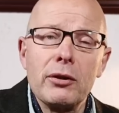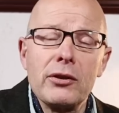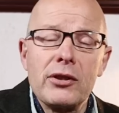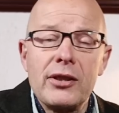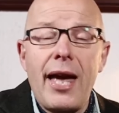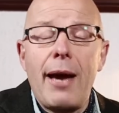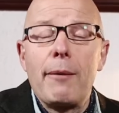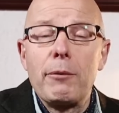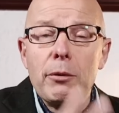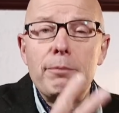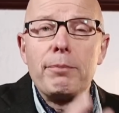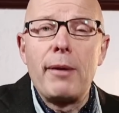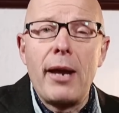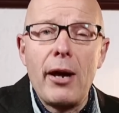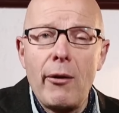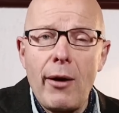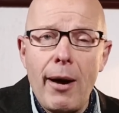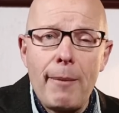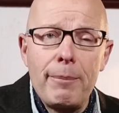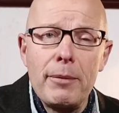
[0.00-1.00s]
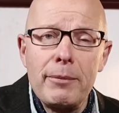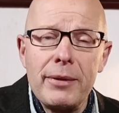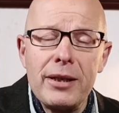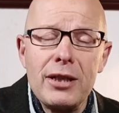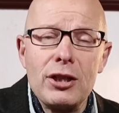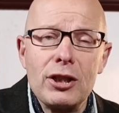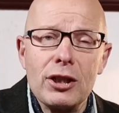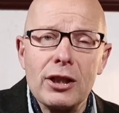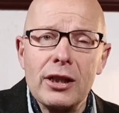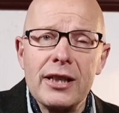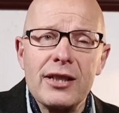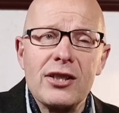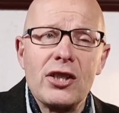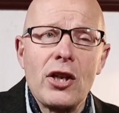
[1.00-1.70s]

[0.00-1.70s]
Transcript: because that would blow up immediately.